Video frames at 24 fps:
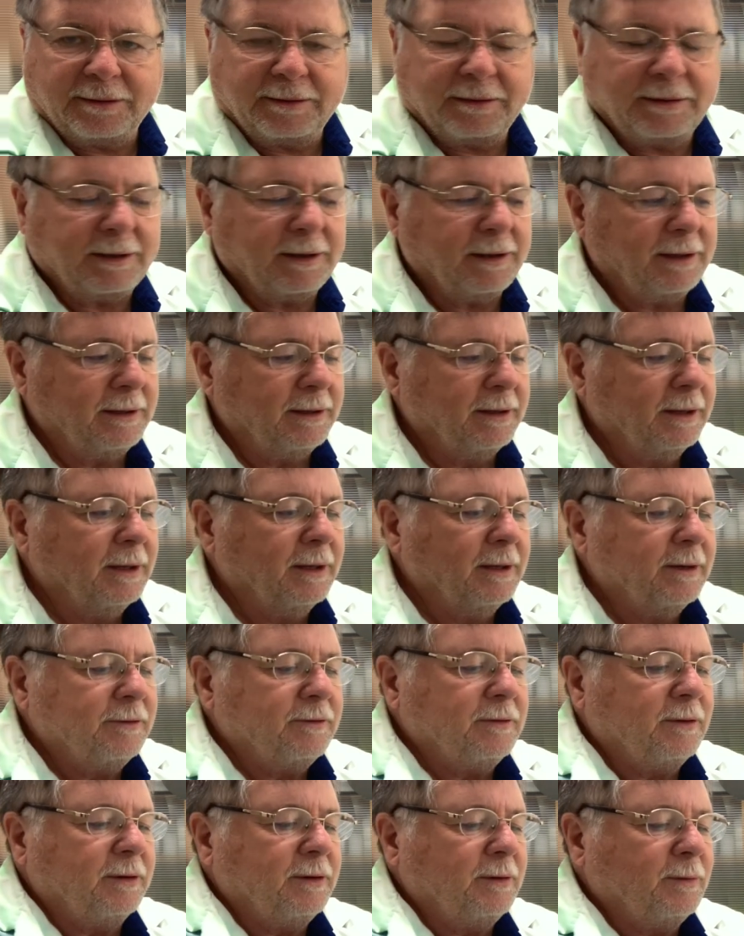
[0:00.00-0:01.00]
Okay,
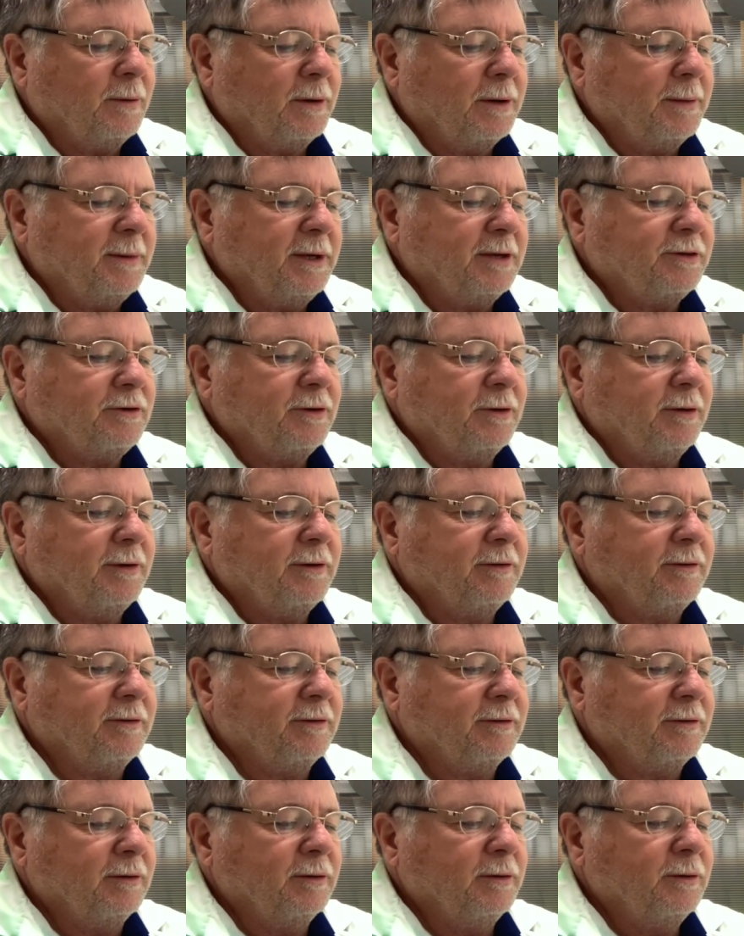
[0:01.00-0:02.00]
so you want to make sure this
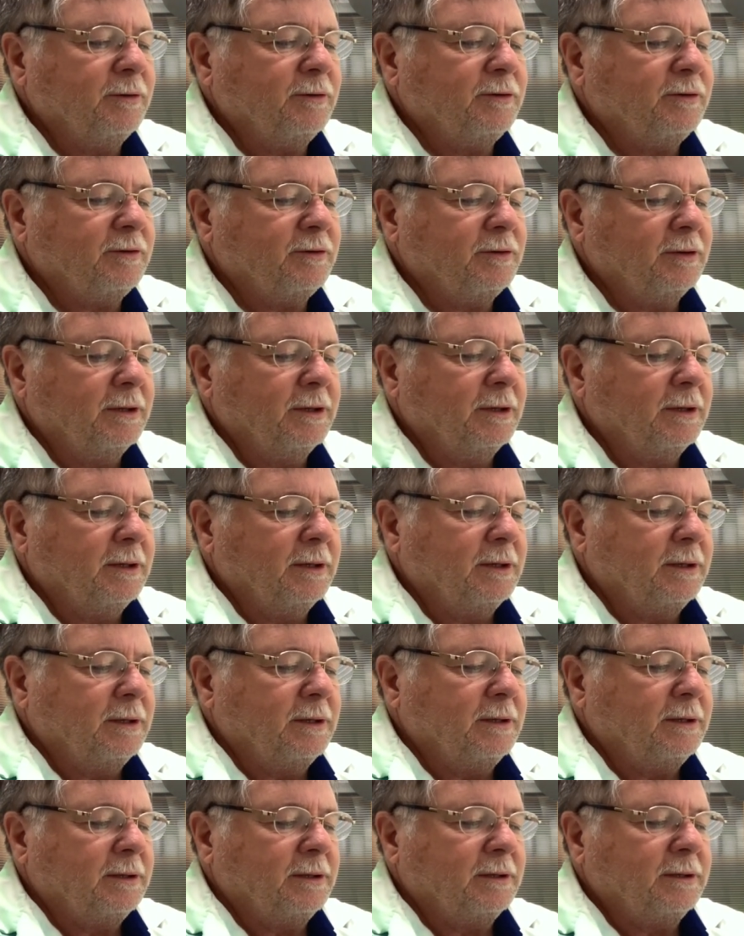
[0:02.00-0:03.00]
is loose
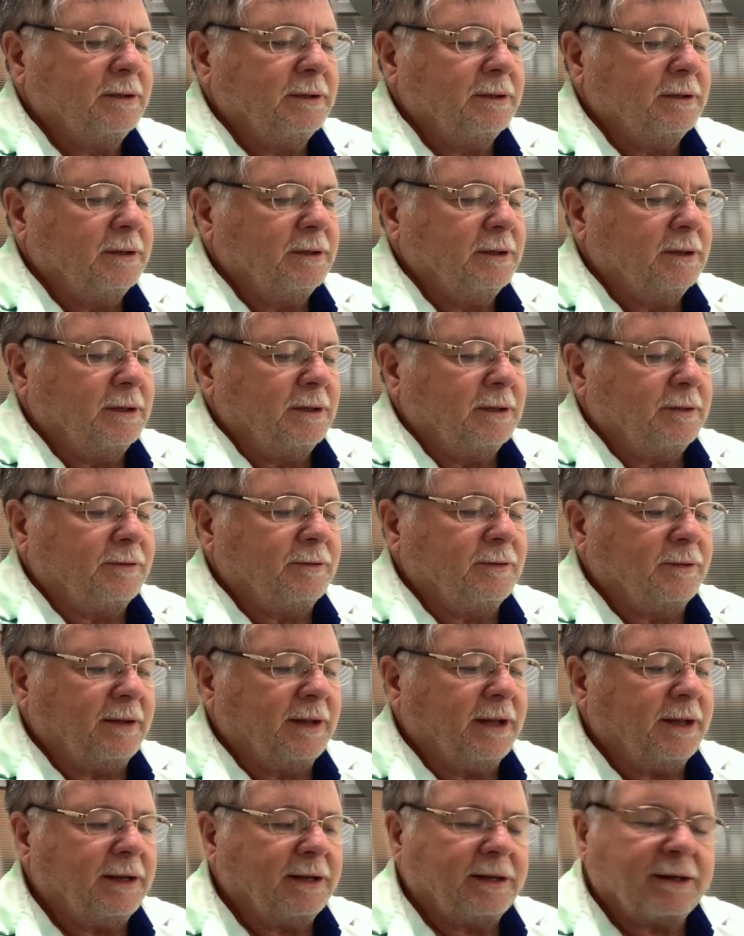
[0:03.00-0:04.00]
so
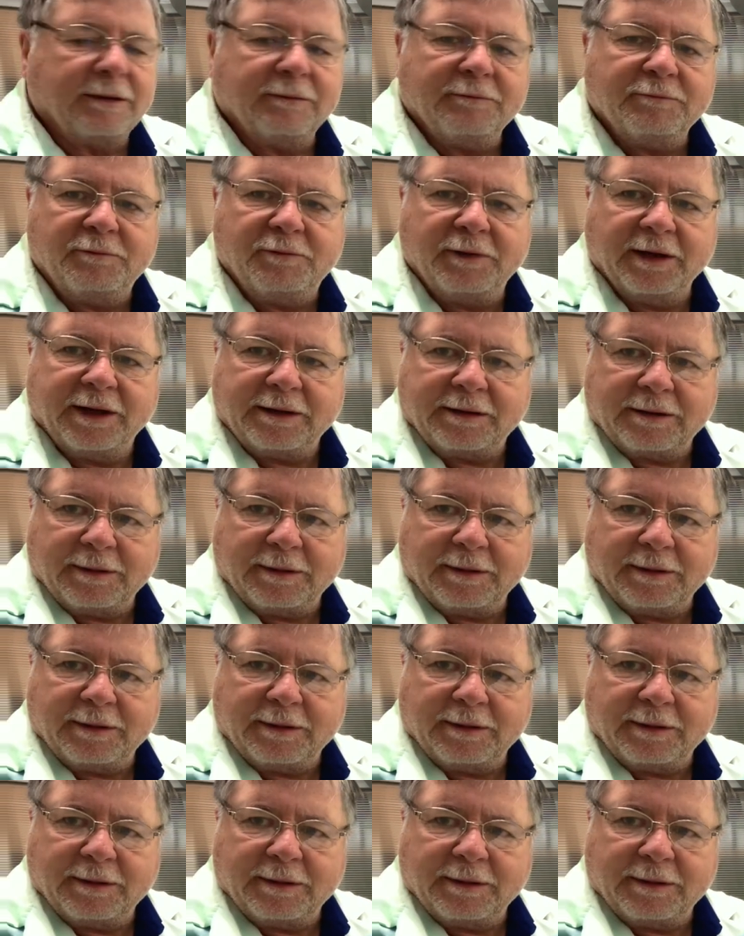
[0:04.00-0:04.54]
that it can vent